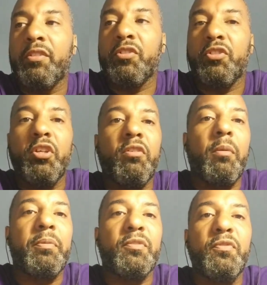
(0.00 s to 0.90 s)
secure
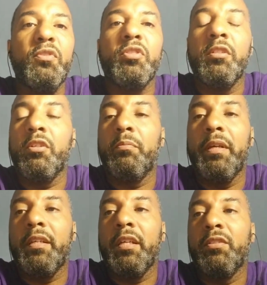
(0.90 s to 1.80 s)
up his future a little
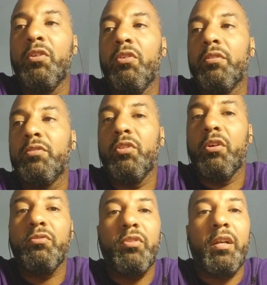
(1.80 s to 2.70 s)
bit. Get a long,
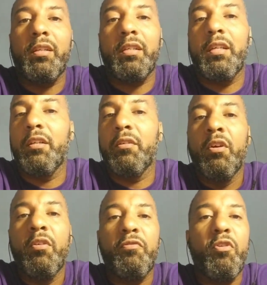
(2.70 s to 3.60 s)
try to get a
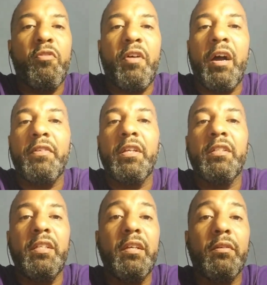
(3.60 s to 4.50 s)
4 or 5 year
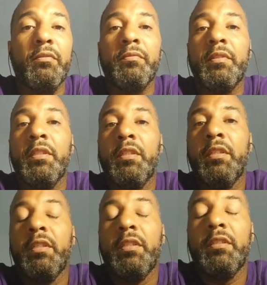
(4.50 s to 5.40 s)
deal.
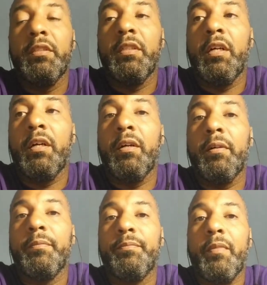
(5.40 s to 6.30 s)

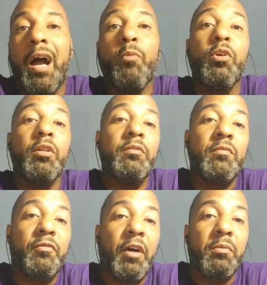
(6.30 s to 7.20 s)
I would
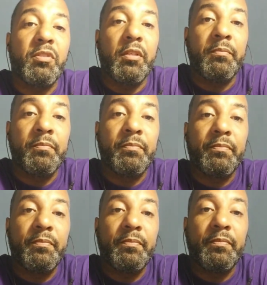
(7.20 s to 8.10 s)
if I was him,
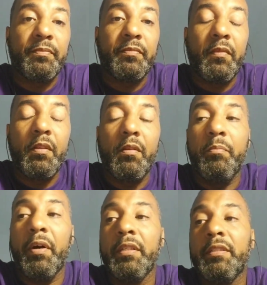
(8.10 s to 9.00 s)

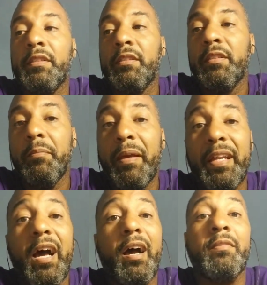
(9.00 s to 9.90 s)
but he may
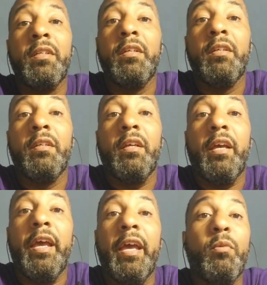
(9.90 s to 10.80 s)
not.
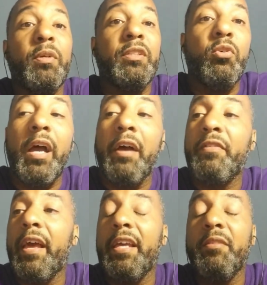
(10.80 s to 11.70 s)
And we do have
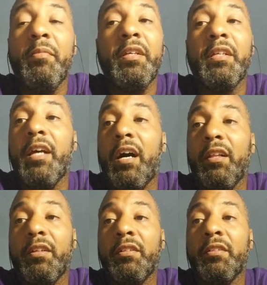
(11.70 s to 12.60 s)
that $8 million
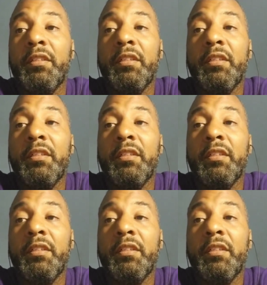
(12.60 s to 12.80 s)
that